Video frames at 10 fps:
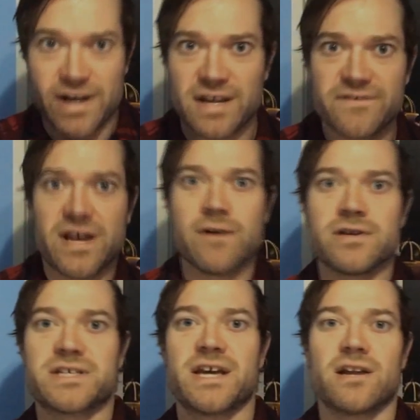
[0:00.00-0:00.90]
Triton gives
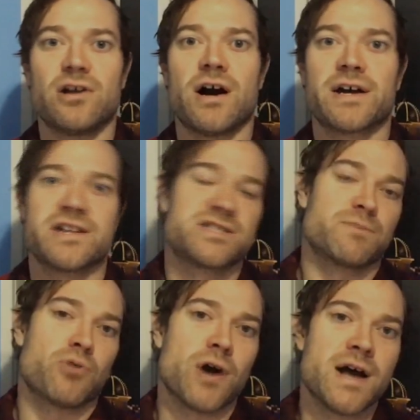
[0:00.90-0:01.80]
Ariel's kid a locket in
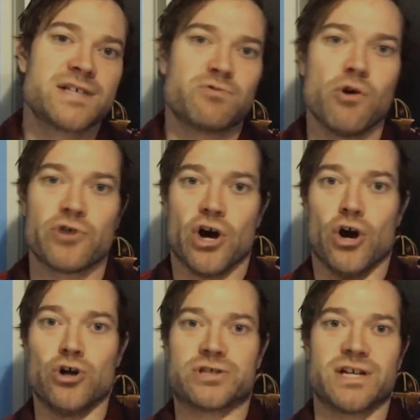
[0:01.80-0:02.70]
surprise, quote,
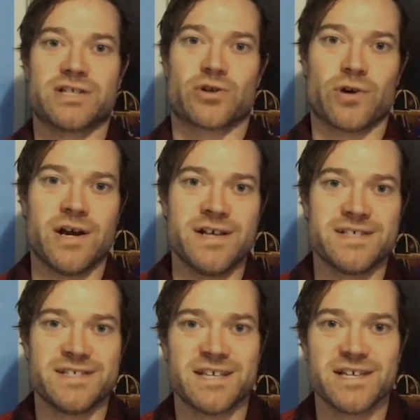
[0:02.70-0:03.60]
Ursula's
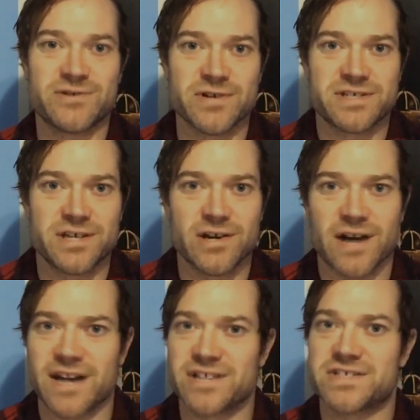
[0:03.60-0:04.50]
crazy sister is here,
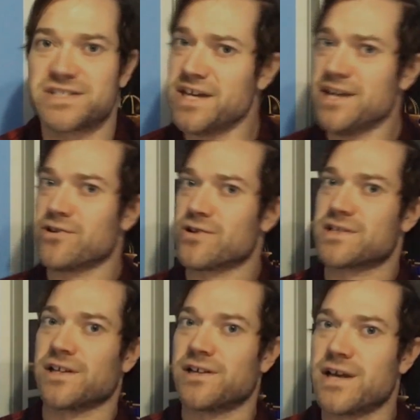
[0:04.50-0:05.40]
and it's skinny
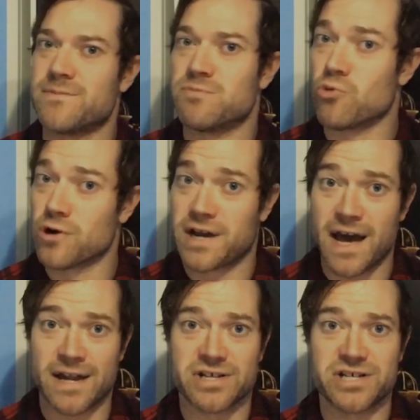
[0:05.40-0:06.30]
Ursula named
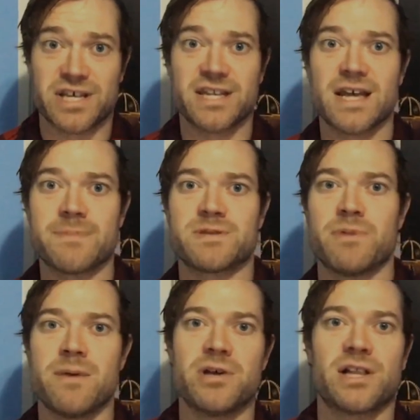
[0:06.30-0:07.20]
Morgana. She kidnaps the
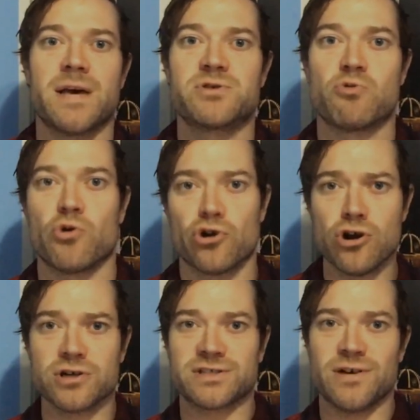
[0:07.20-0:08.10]
baby, claims, quote,
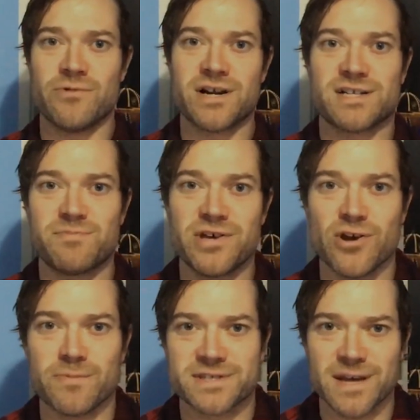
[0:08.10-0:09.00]
Ursula wanted to be
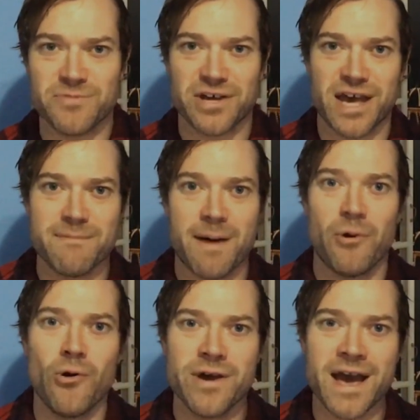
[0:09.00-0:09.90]
here, but something came
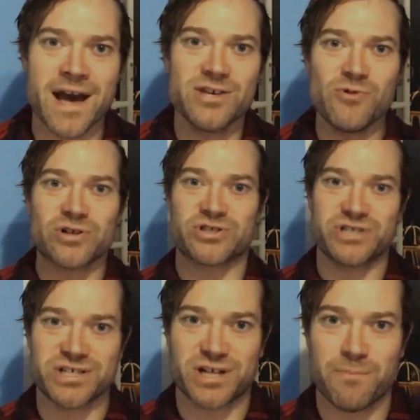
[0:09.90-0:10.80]
up. Oh yeah, you all
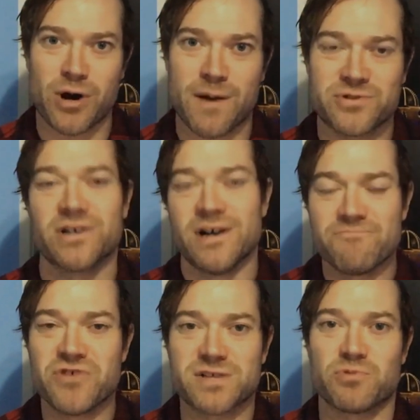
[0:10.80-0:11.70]
shish kebabbed her.
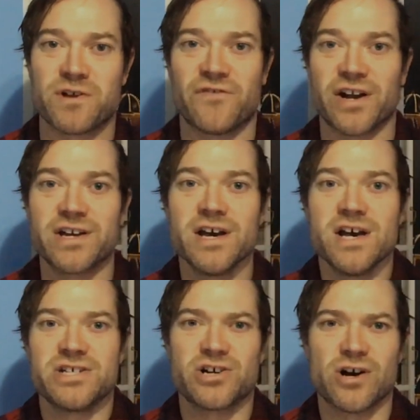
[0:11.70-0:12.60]
That's pretty funny.
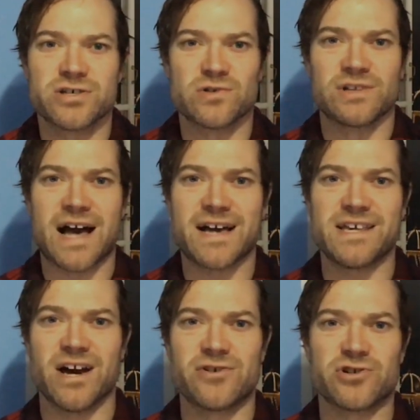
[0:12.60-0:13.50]
She calls her
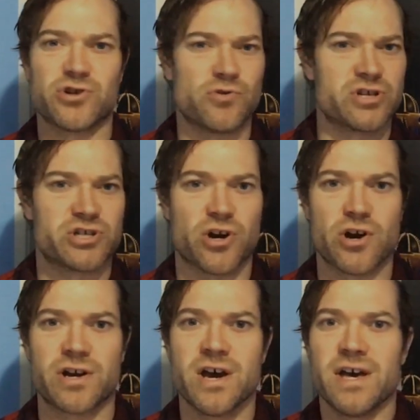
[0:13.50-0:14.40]
lackey Undertow the
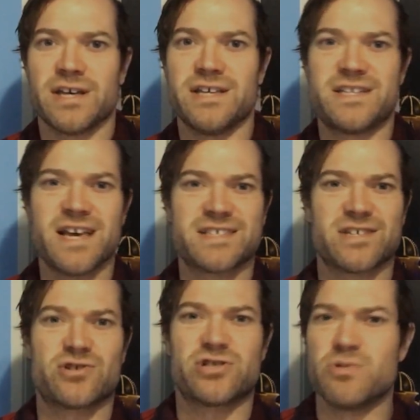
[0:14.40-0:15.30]
shark. He takes
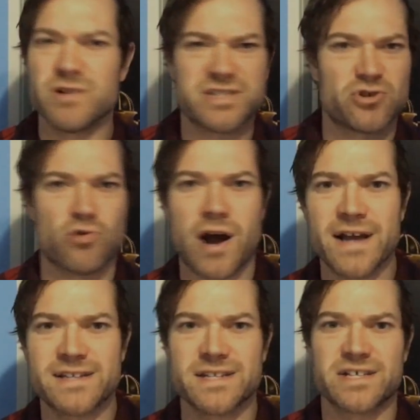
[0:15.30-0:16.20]
the, she wants the
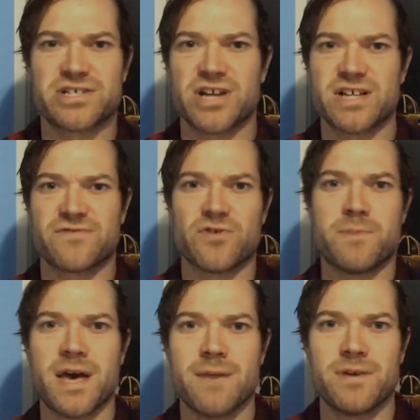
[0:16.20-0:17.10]
Trident in exchange for the
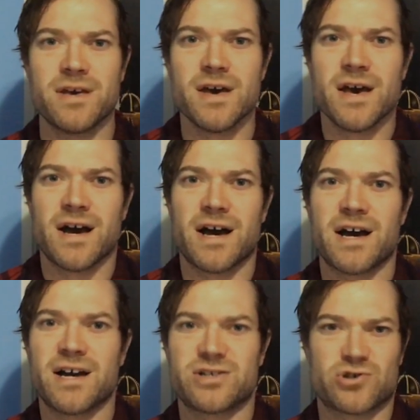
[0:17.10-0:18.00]
baby.
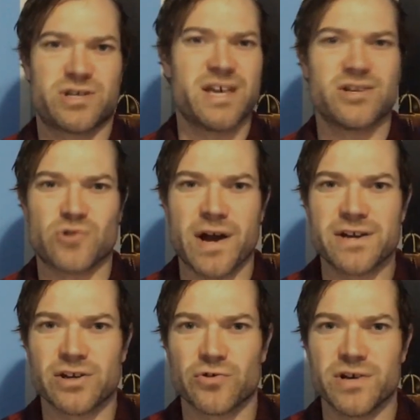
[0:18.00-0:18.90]
Uh, King
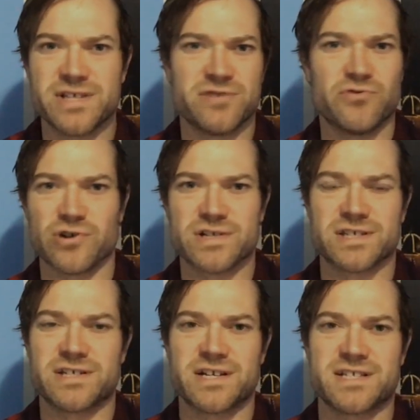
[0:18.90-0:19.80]
Triton agrees. He new
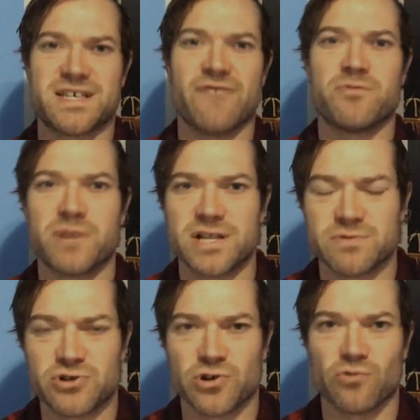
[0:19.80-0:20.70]
Ursula did in seven
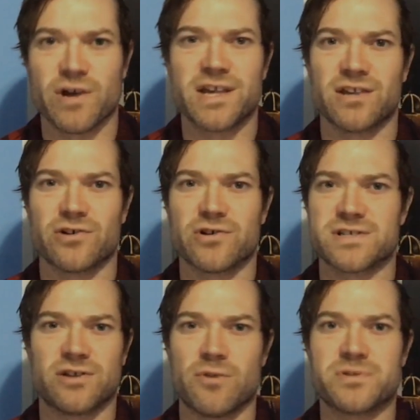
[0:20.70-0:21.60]
minutes what took regular
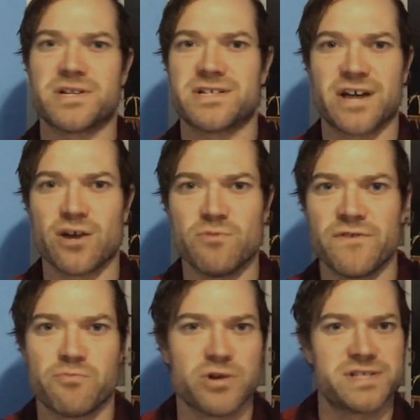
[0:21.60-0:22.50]
Ursula almost an entire
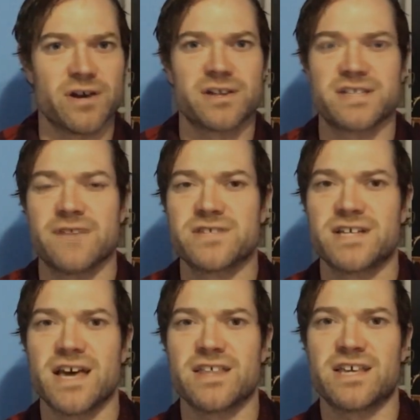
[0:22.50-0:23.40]
movie. Prince Eric saves the
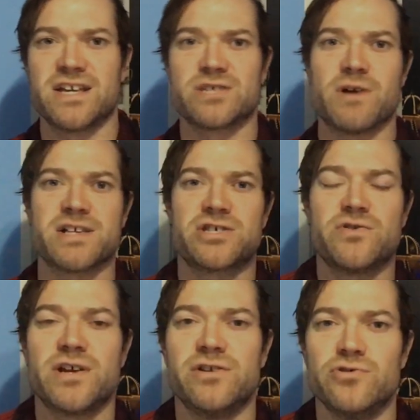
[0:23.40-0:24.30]
day. The kid is
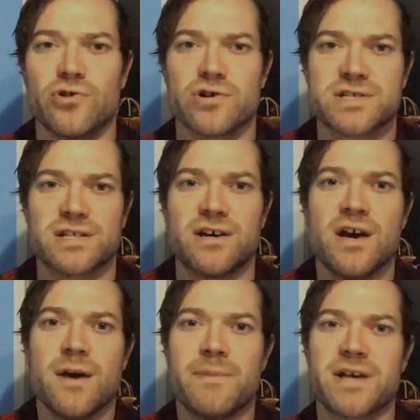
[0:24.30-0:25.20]
rescued, and new
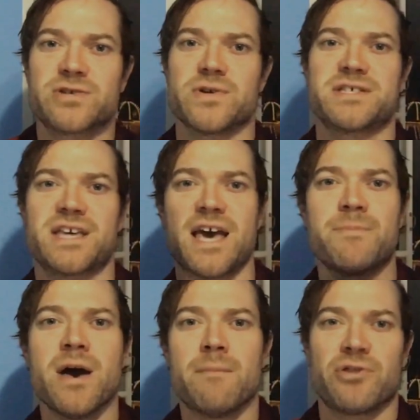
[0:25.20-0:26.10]
Ursula makes her
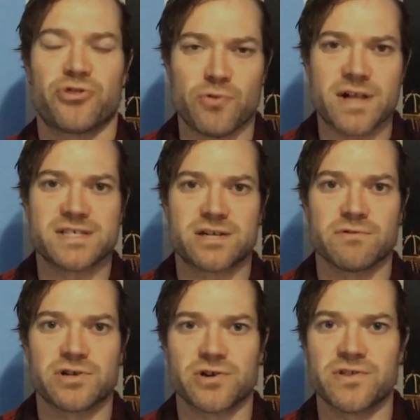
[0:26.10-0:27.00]
escape, but threatens
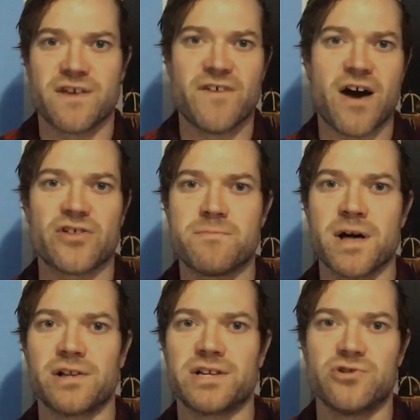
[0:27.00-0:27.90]
to return. They vow that
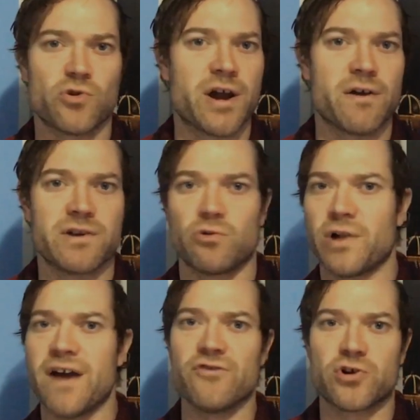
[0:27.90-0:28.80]
Melody nor Ariel
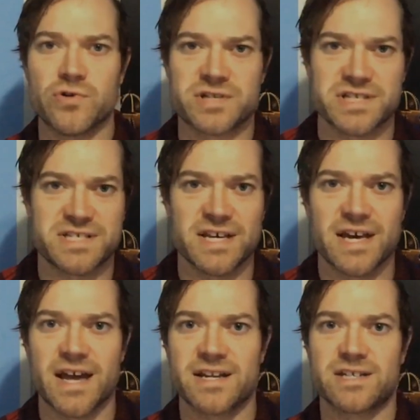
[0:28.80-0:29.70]
will ever go into the sea
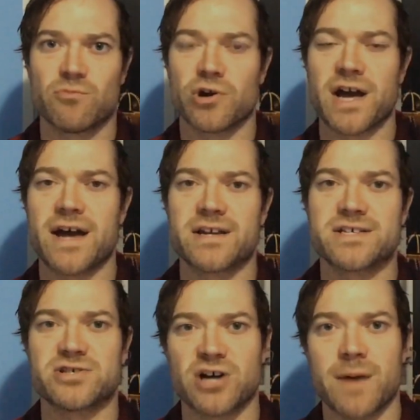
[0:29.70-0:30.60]
again until Morgana Morgana
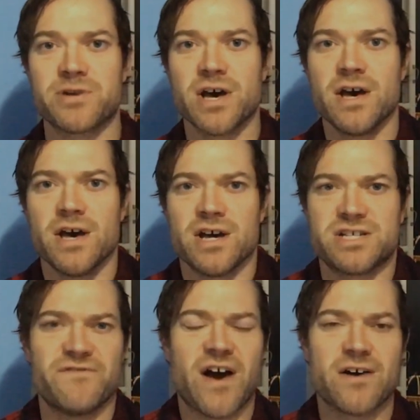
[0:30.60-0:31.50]
is stopped.
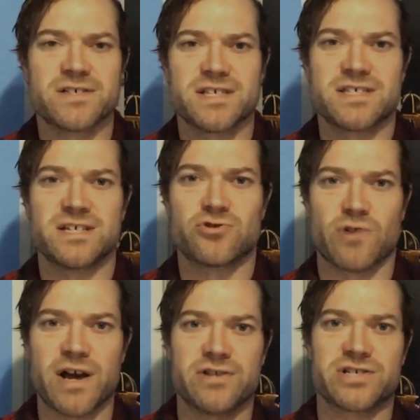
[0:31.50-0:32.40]
She vows this, and
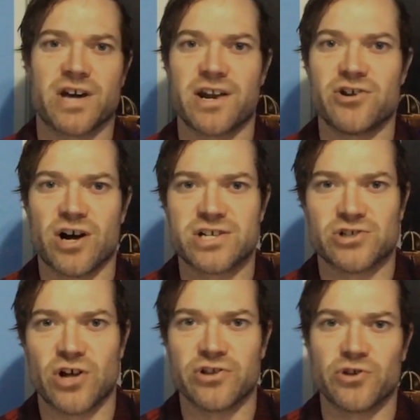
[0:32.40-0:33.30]
Triton just kind of
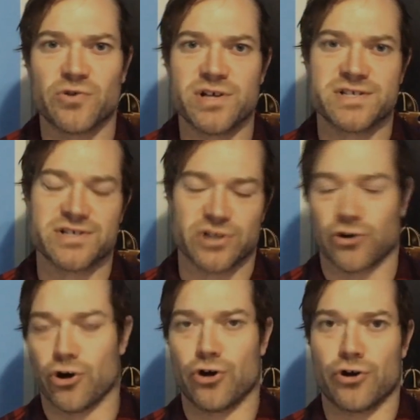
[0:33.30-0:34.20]
nonchalantly agrees and is
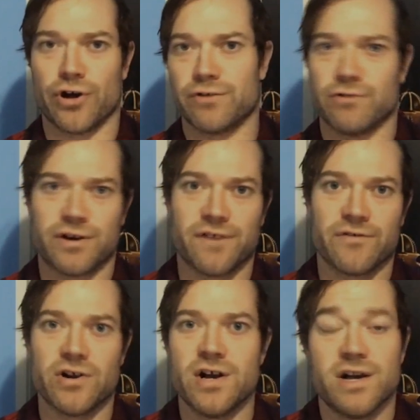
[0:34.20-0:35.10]
like, all right,
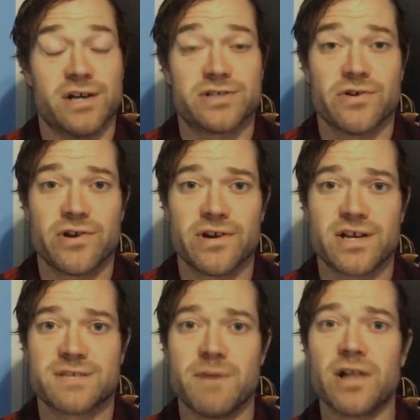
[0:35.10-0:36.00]
whatever. So there it
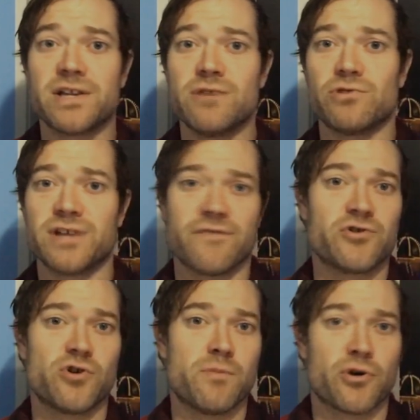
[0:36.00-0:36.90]
is. Melody will
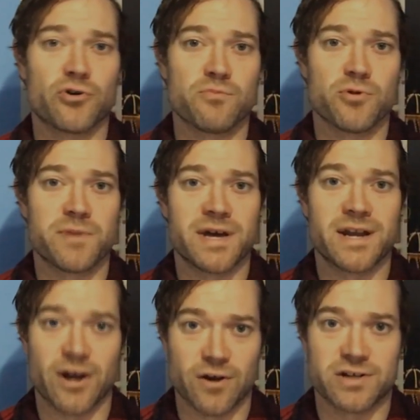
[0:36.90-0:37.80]
never know about her
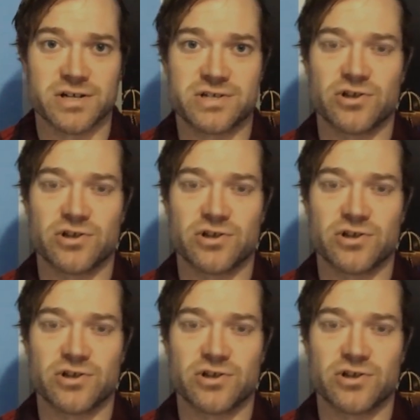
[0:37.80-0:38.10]
mermaid heritage.